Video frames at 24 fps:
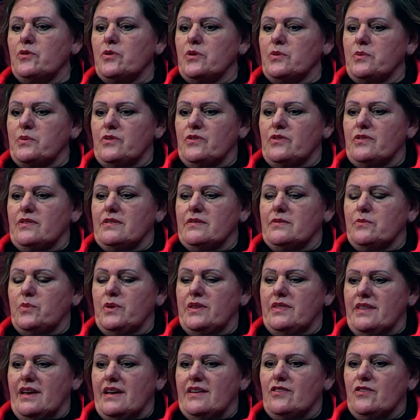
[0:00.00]
was
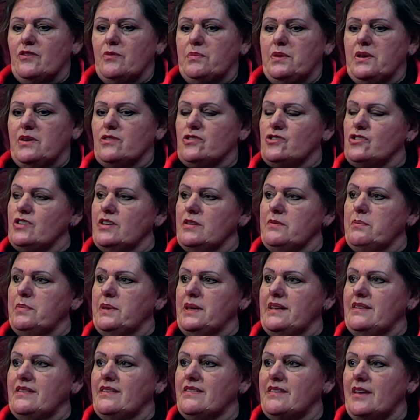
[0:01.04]
with us because she'd
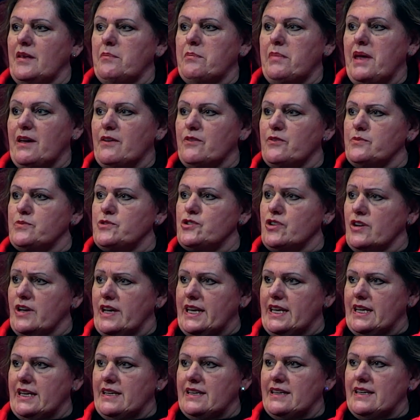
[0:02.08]
been sent back from
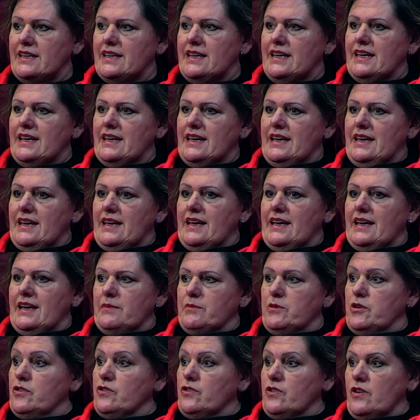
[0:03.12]
China
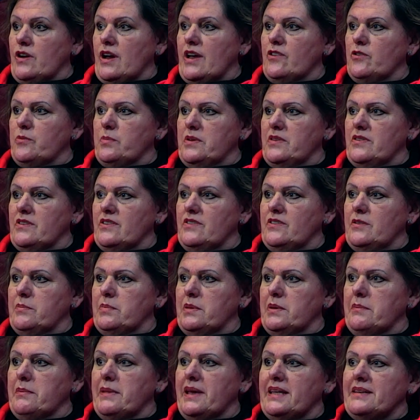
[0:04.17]
because her husband's a
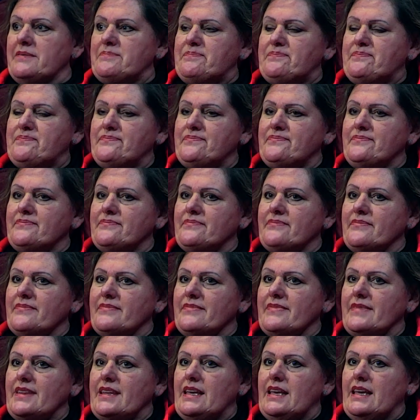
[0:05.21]
diplomat.
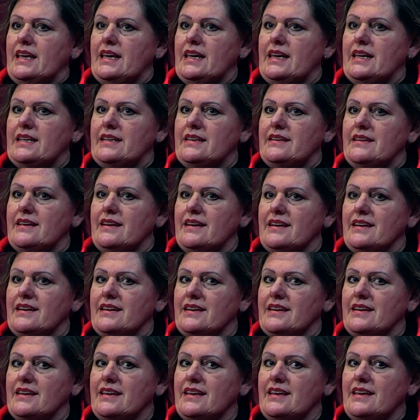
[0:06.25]

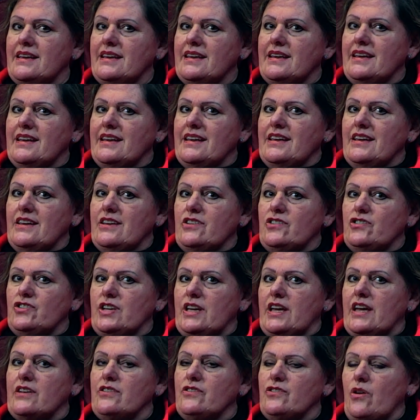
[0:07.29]
And
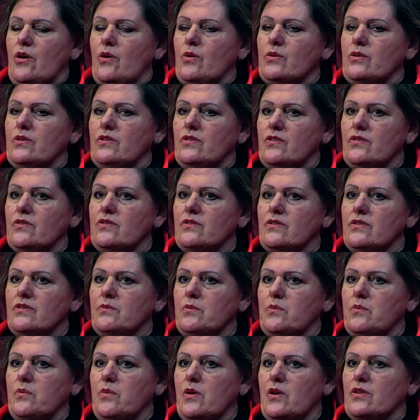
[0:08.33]
she had told us
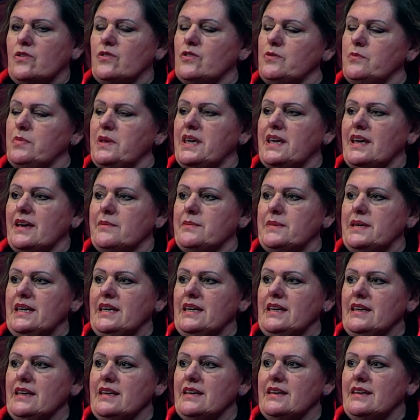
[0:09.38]
what could be
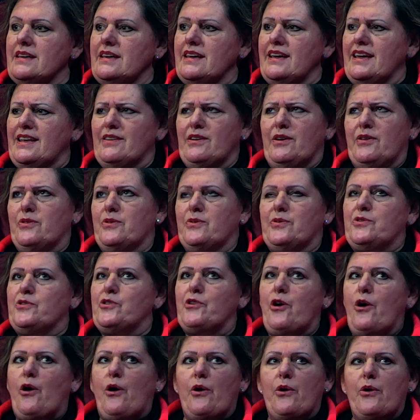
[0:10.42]
coming. And I thought,
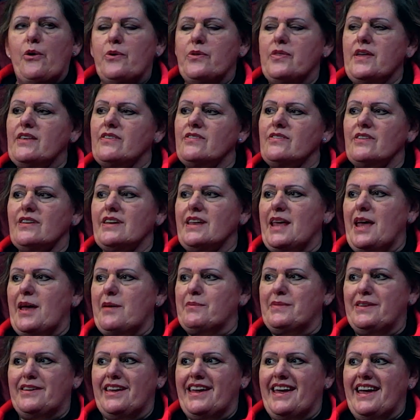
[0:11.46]
no, that's not going to
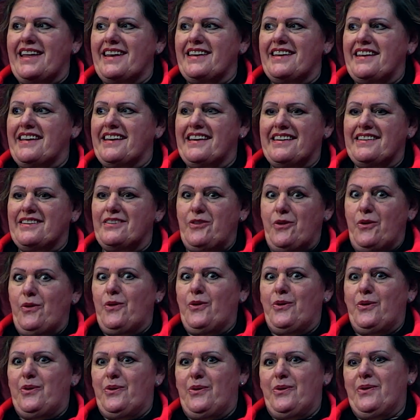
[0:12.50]
happen to Canada.
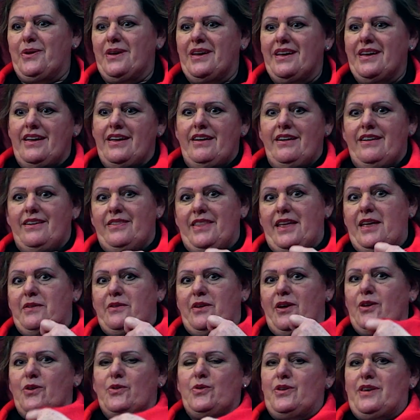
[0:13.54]
No,
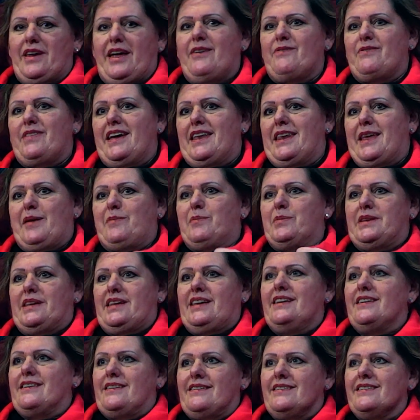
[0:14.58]
I couldn't have that happen
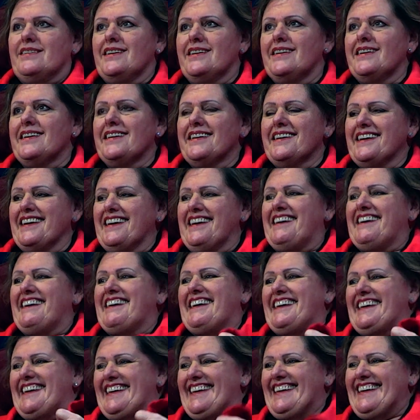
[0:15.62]
here.
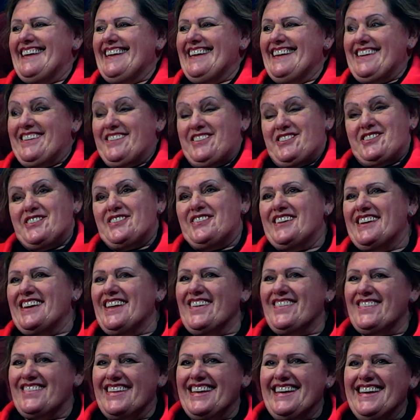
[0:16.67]
And sure
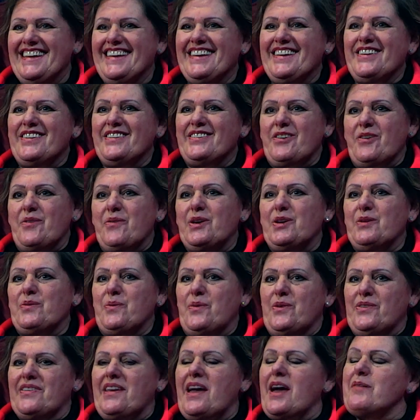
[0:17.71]
enough, so when it
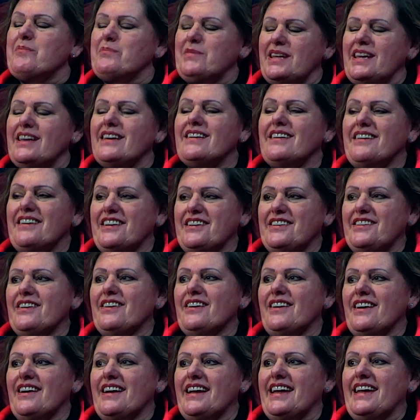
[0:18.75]
was happening,
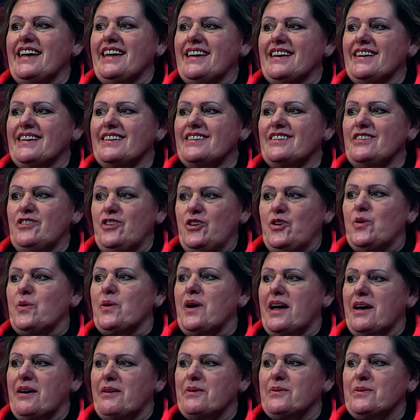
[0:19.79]
I knew
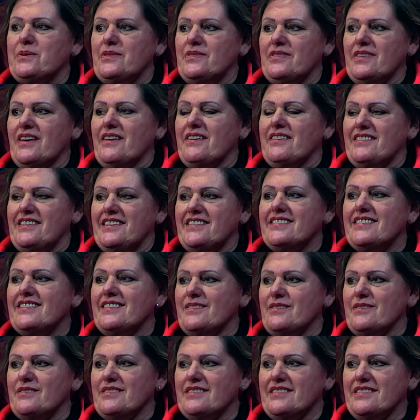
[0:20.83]
how it was going
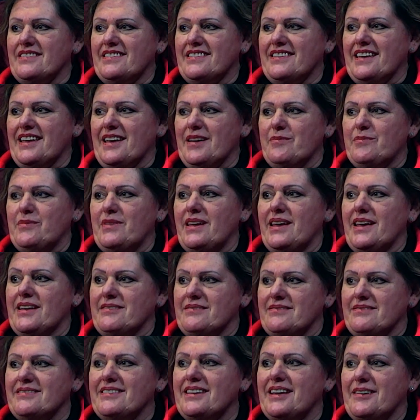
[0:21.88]
to come
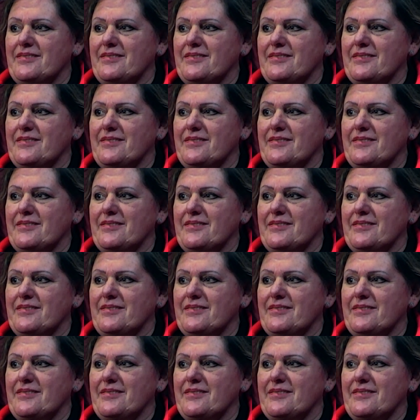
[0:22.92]
down. Yeah.